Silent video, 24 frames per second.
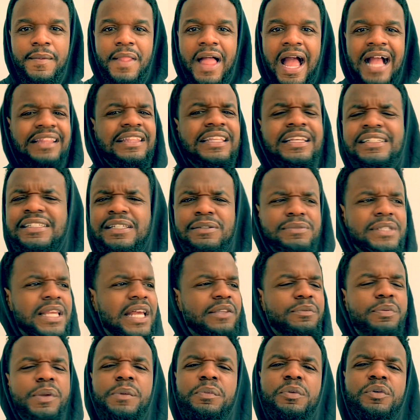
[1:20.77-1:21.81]
I think
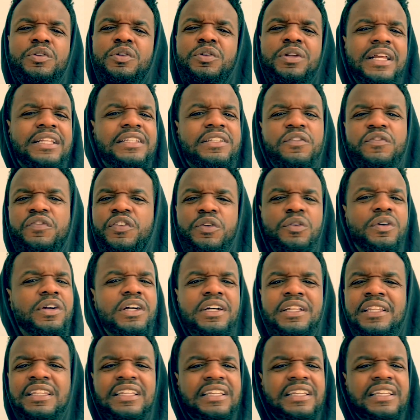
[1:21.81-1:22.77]
sometimes people do that to feel good.